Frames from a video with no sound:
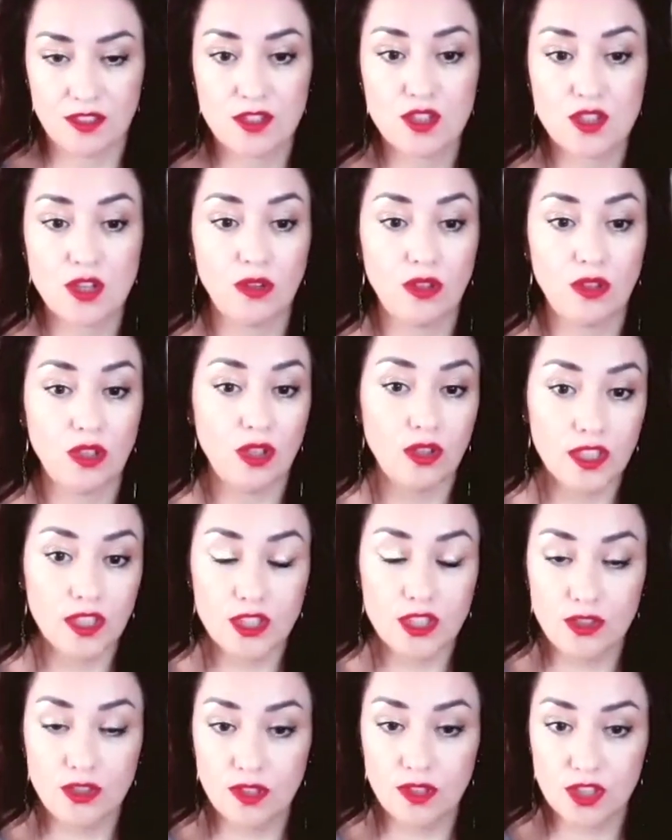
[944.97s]
So look
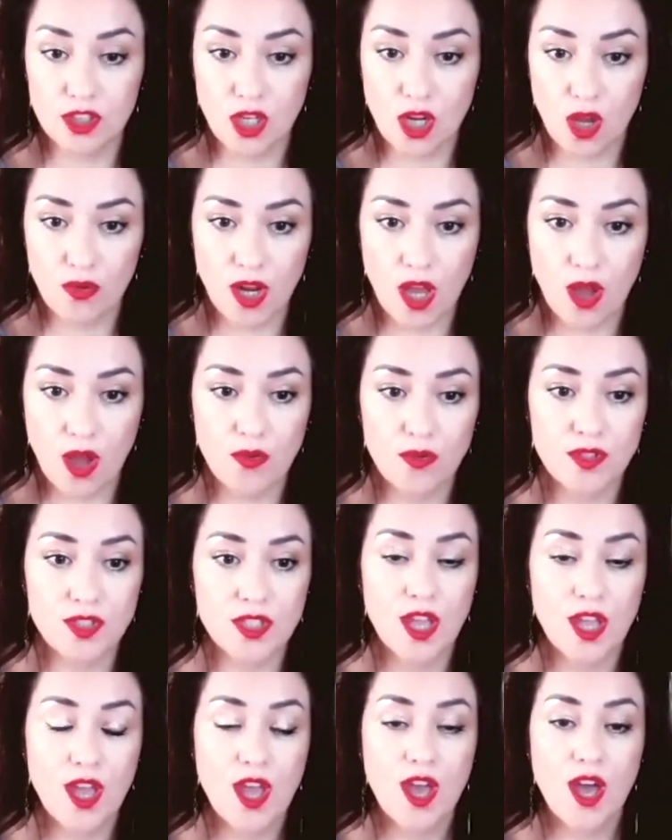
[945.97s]
into the show notes,